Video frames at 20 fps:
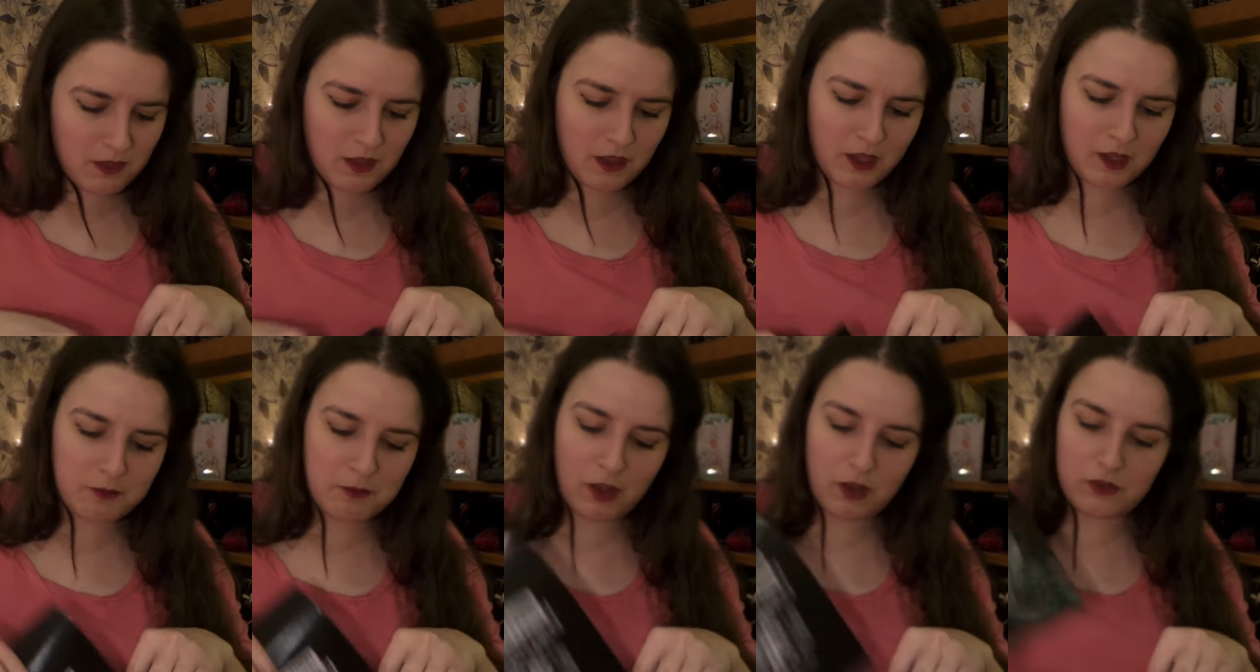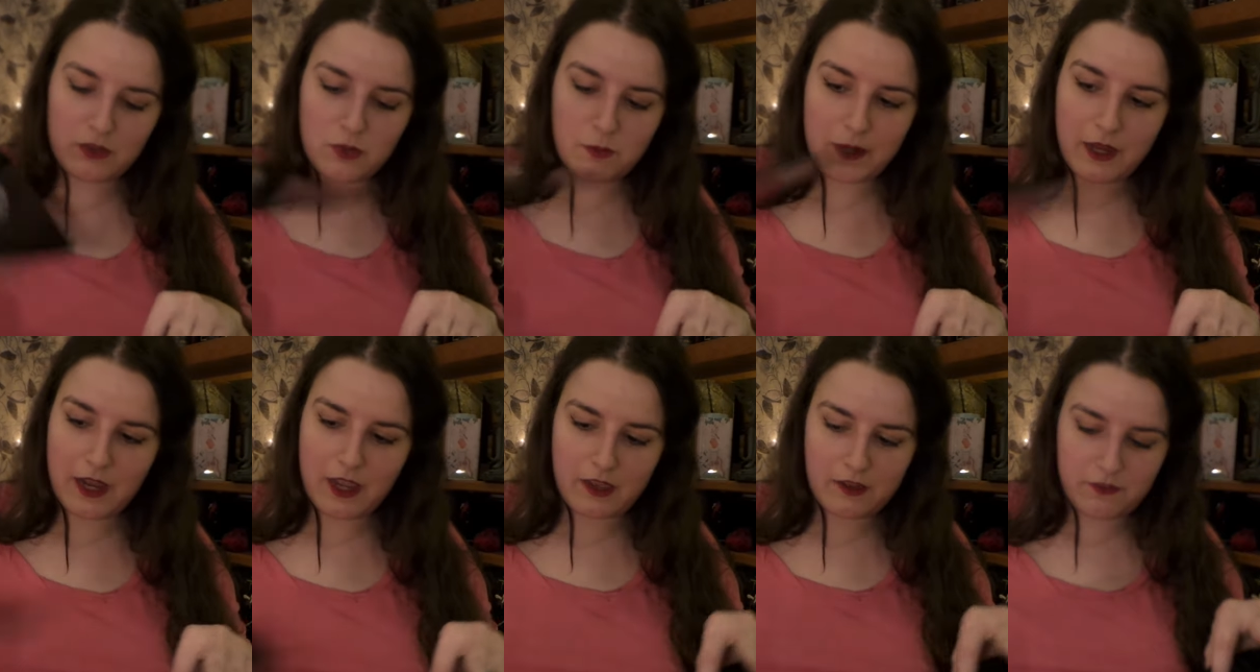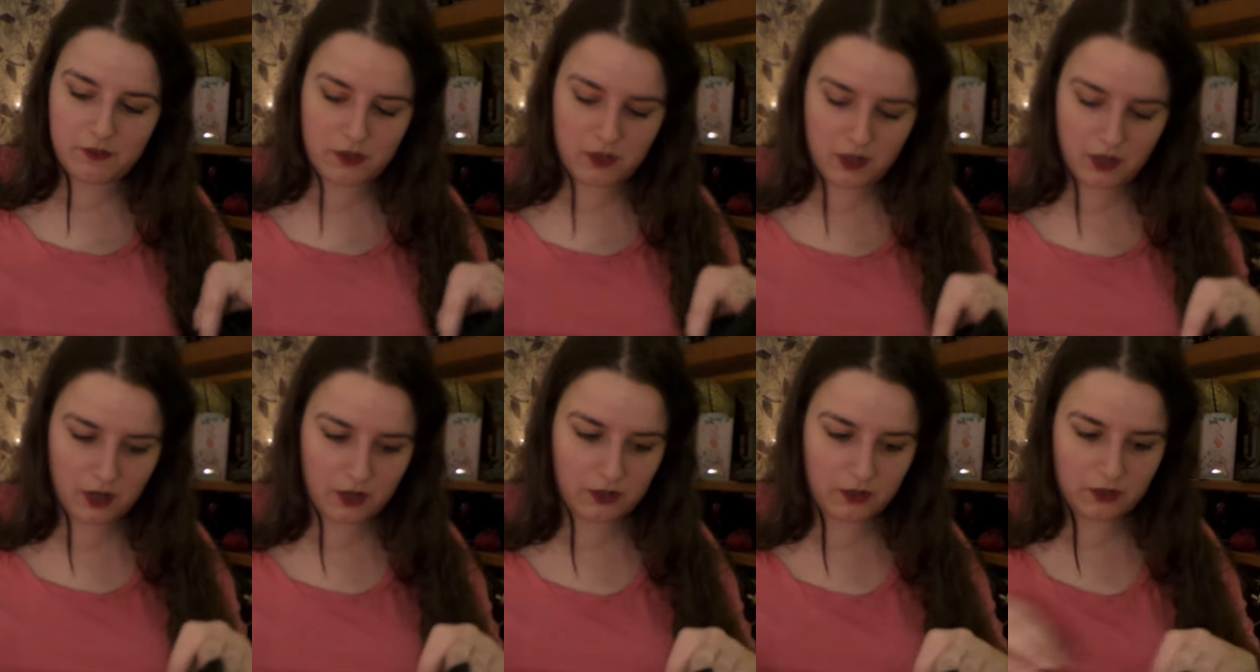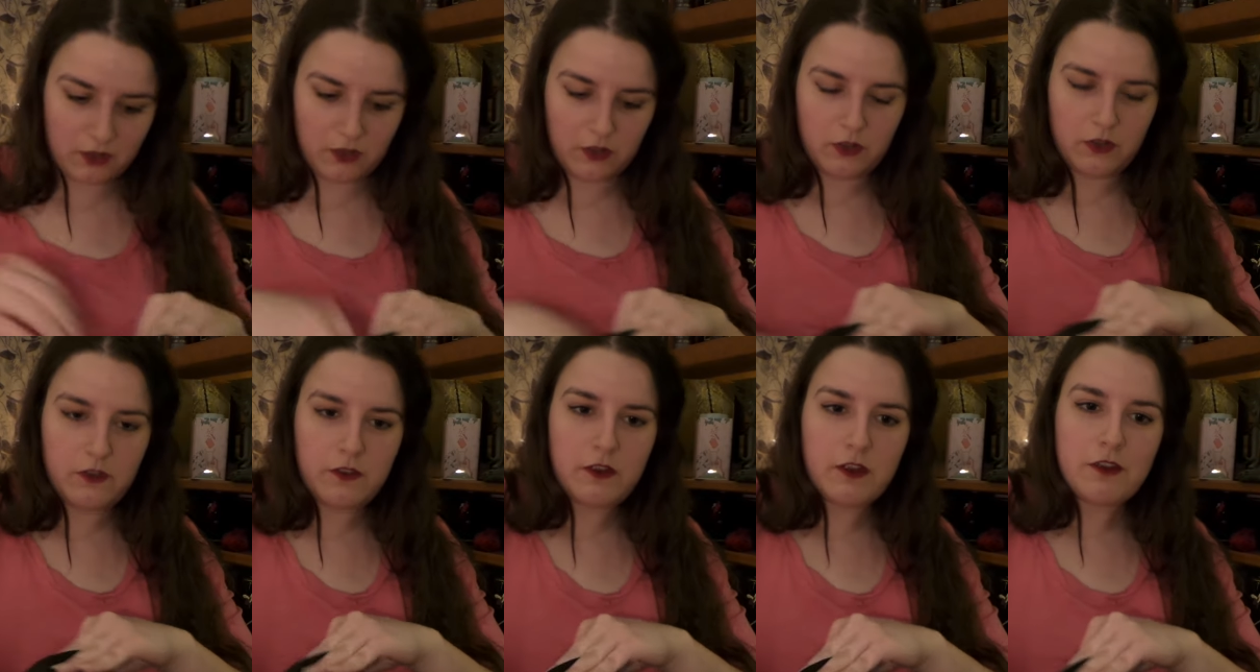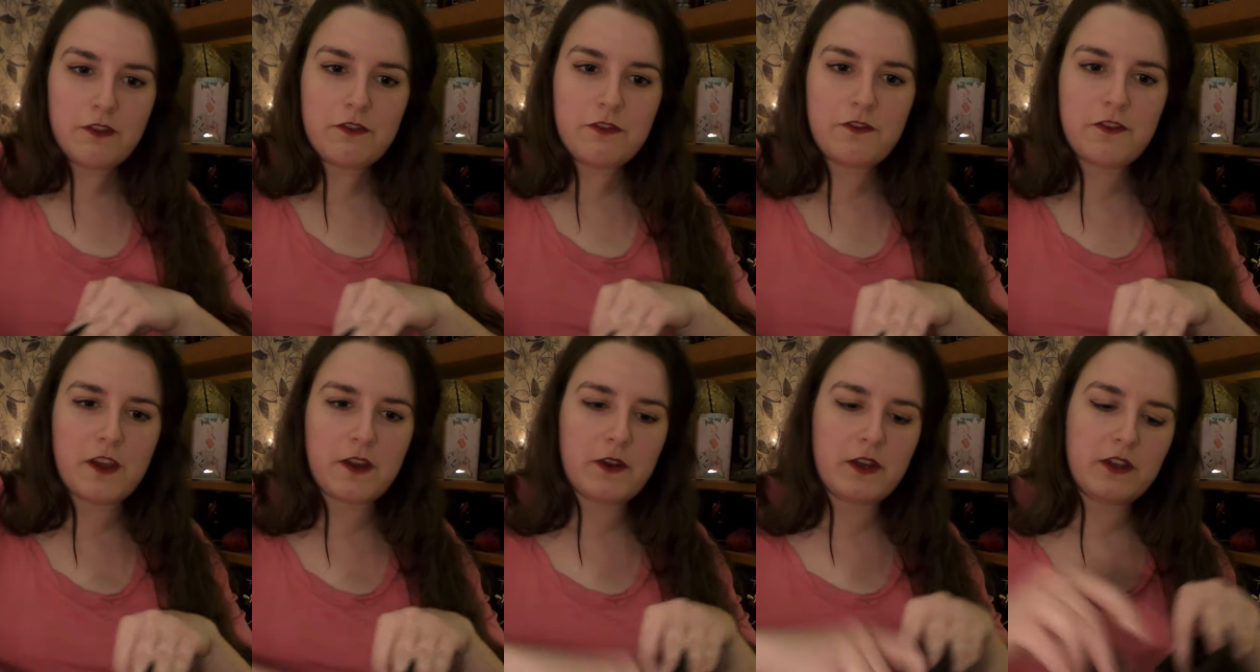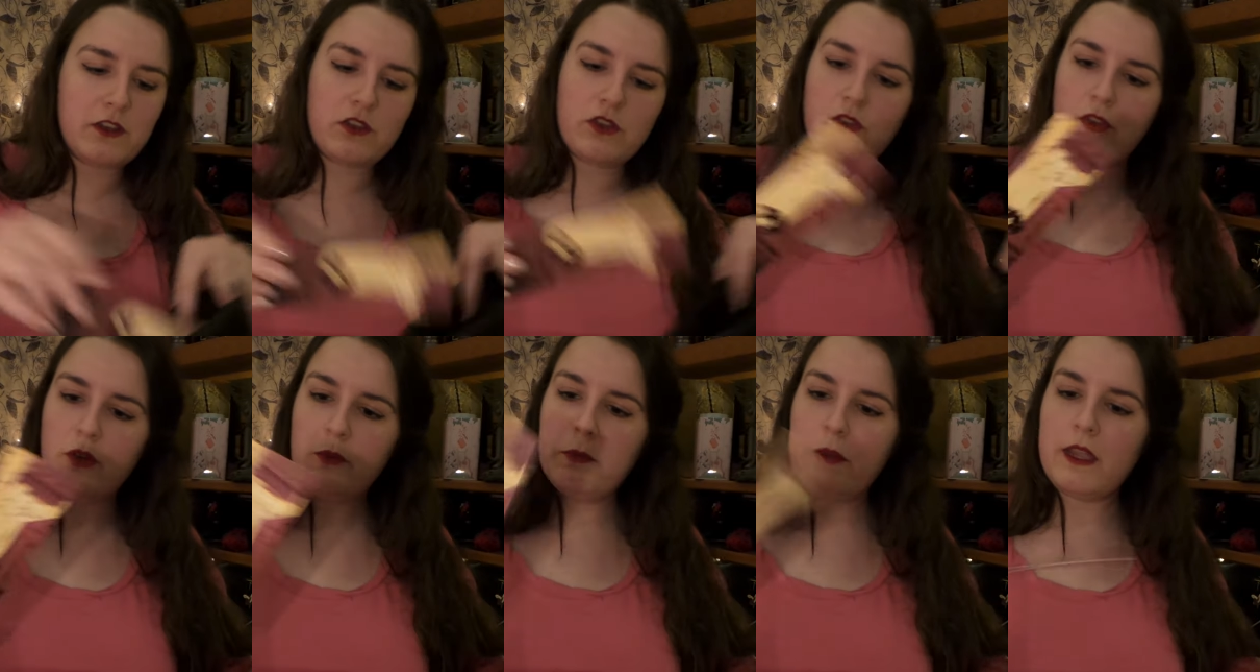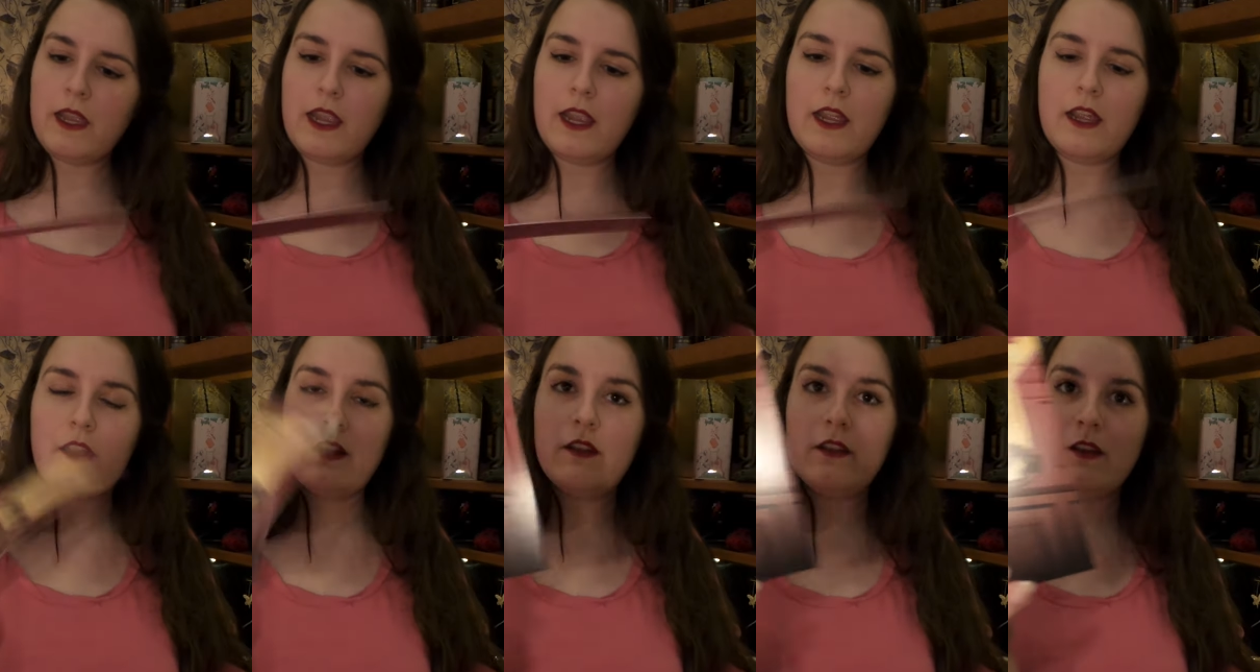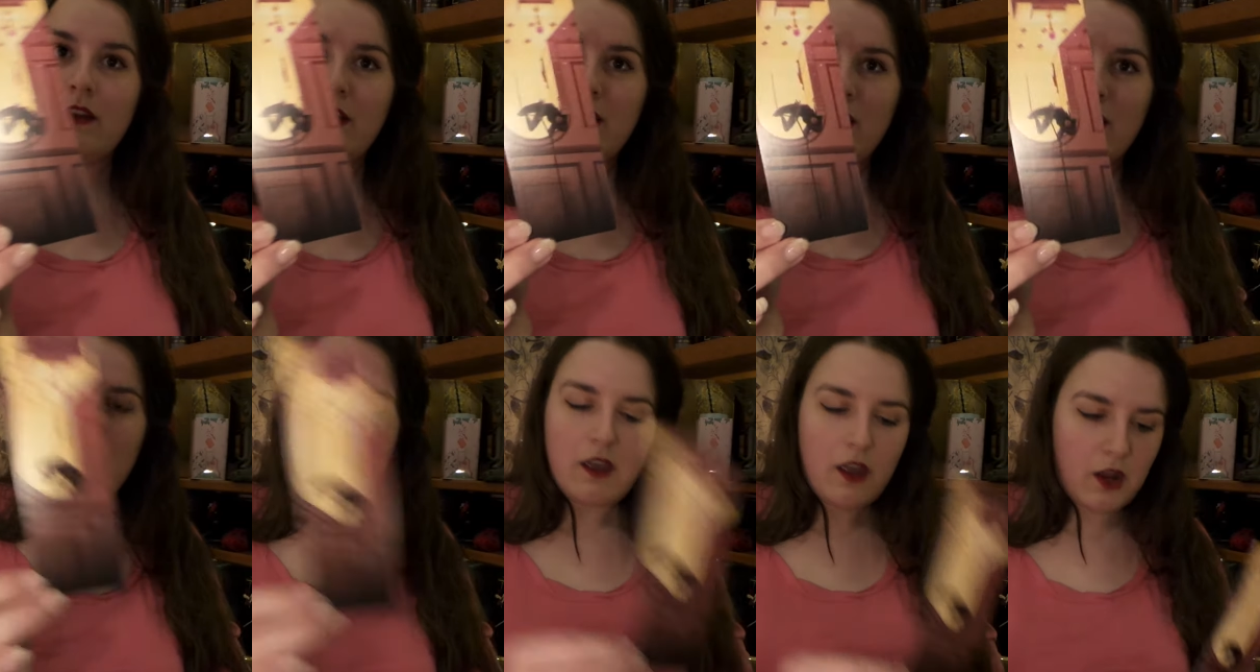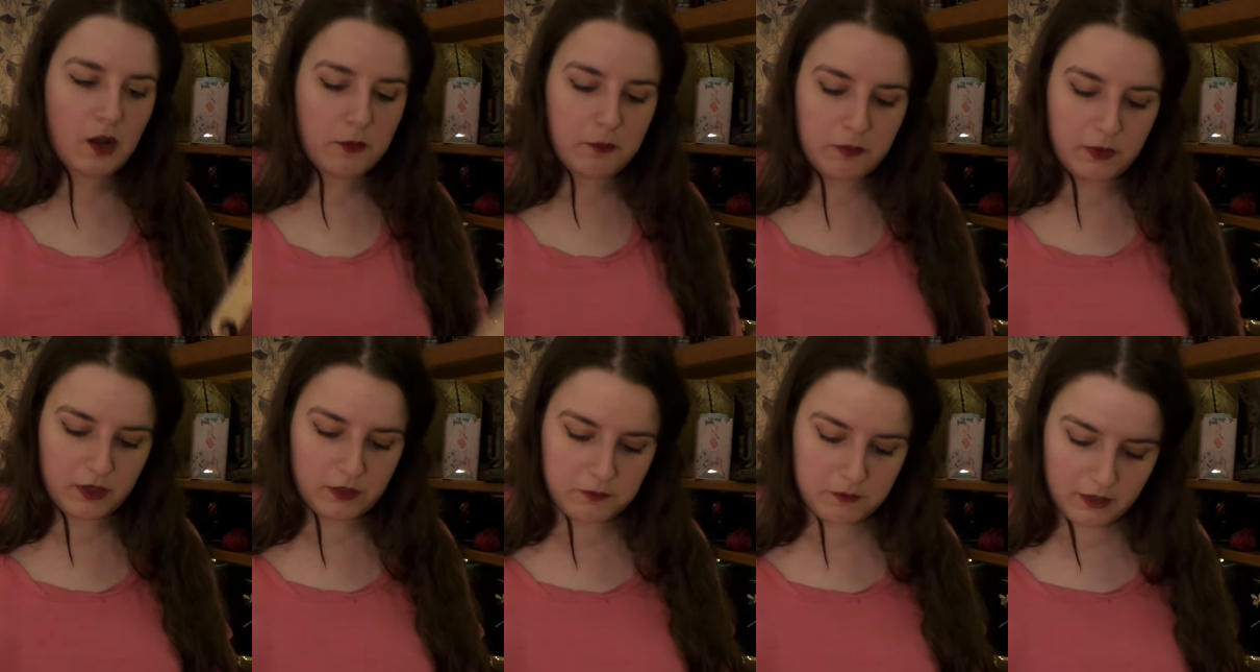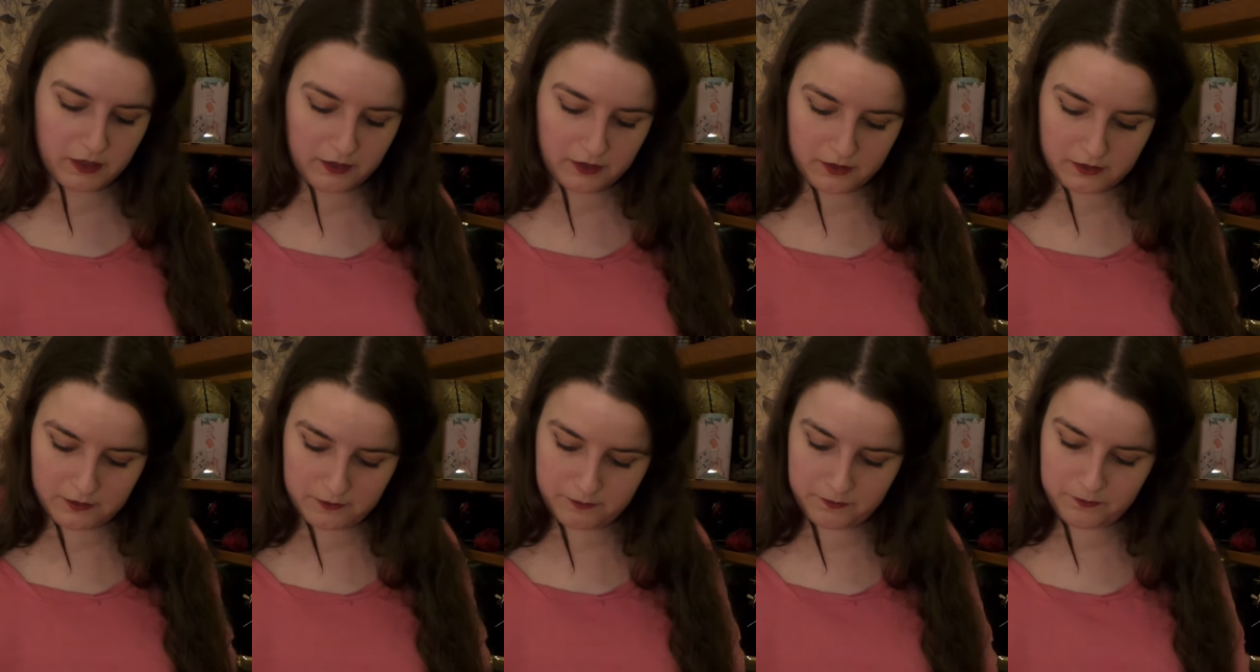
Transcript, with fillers: Um, also, we have our little fairy scoop and our bookmark.